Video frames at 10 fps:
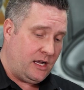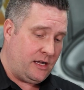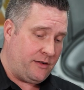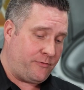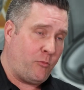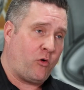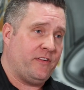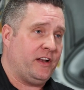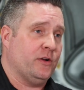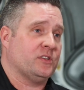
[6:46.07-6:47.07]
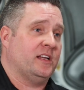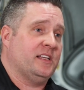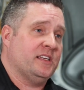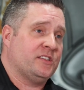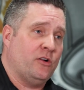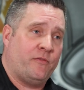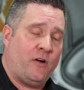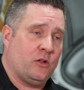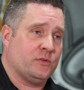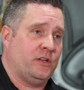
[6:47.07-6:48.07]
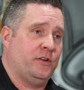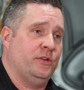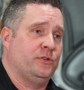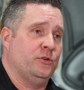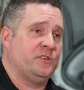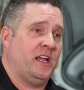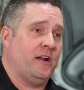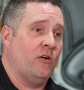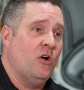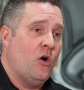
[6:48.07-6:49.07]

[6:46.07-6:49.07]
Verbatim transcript: Uh, for more videos like this, you know, follow us on our YouTube channel,